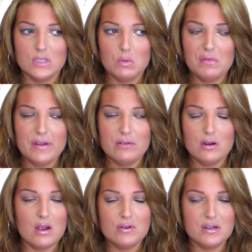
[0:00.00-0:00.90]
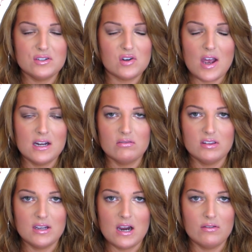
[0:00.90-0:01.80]
well, I've already tried
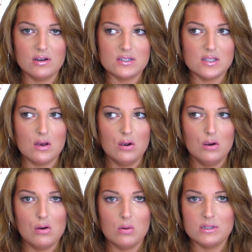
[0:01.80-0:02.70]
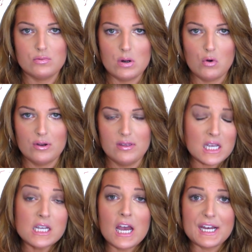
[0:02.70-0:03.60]
everything out there, so what's one more
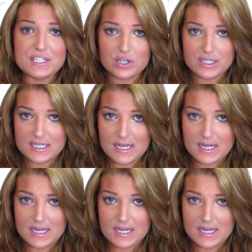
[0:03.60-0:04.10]
thing? I started